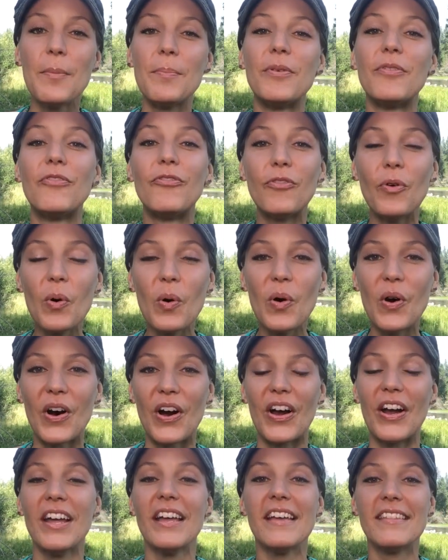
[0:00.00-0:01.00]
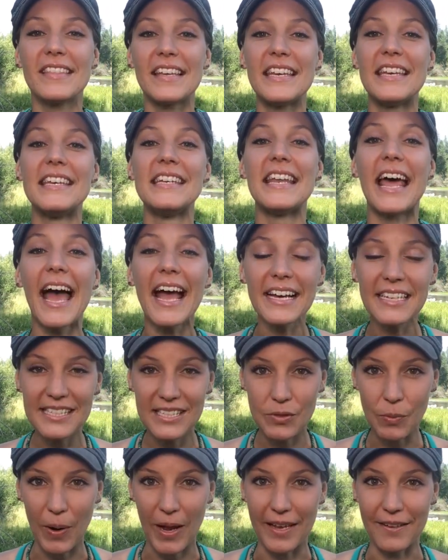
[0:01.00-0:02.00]
before the
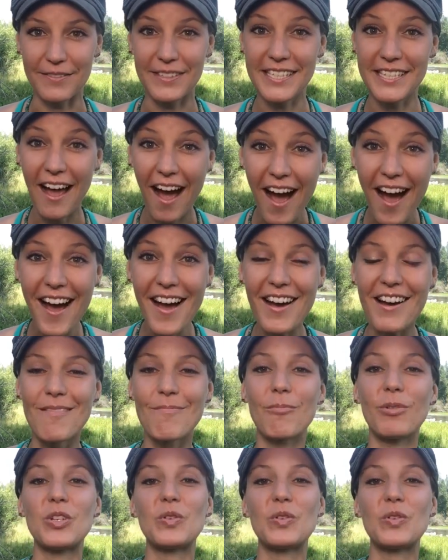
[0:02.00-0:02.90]
next waves come,